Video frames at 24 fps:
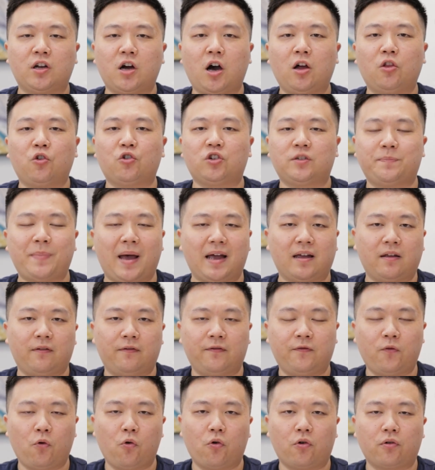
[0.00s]
colors back
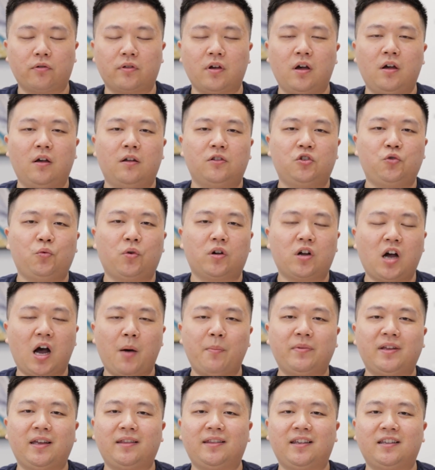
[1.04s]
and forth to
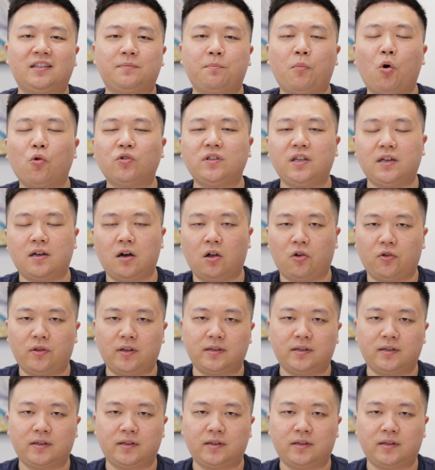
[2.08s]
accommodate these multicolor